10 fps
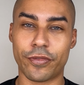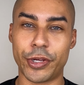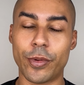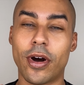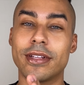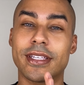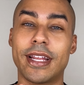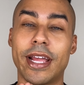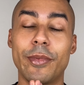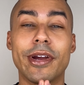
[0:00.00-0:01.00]
for you all, and
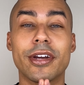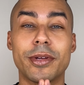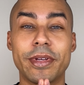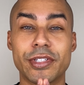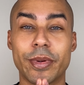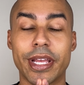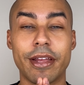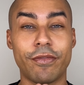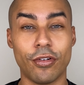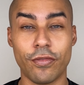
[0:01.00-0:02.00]
today we are going to be doing a
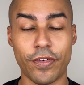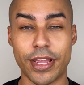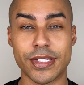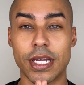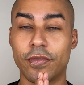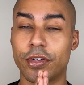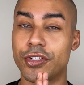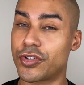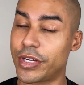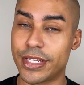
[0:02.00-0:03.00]
full face of
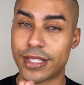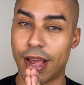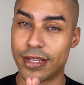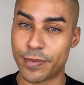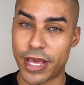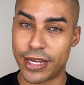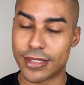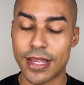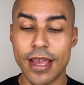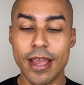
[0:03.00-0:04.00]
Catrice
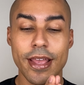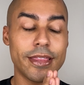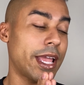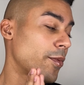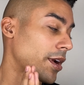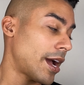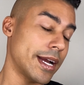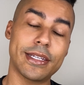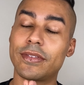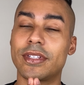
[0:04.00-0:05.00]
Cosmetics. They were
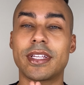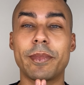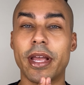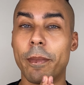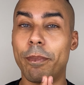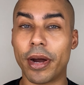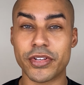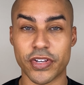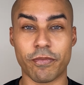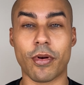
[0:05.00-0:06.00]
kind enough to send me a
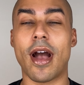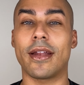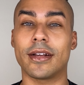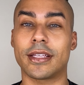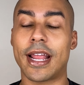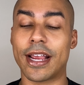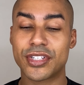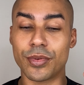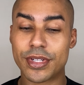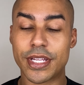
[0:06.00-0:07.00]
bunch of product, and I
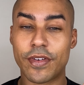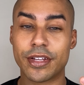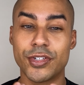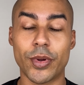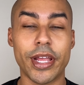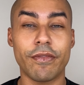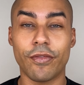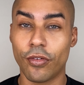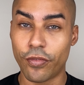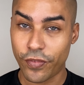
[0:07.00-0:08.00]
actually want to see if I can do a
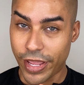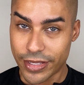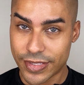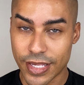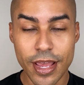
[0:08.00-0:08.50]
full face